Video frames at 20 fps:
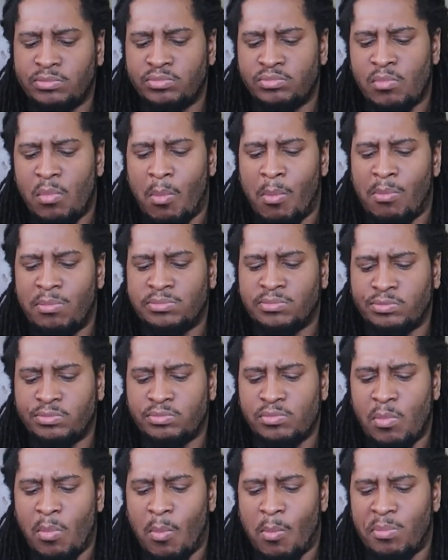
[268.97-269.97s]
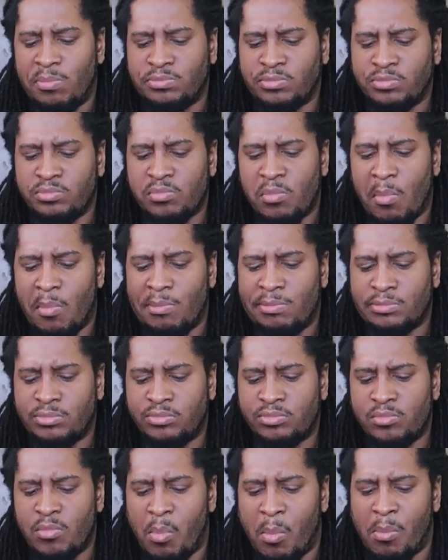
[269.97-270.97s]

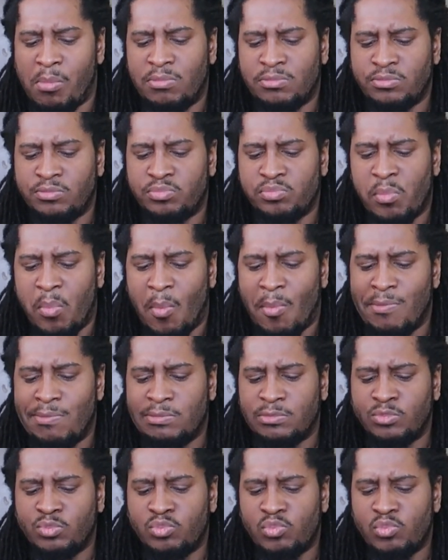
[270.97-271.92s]
(not speaking)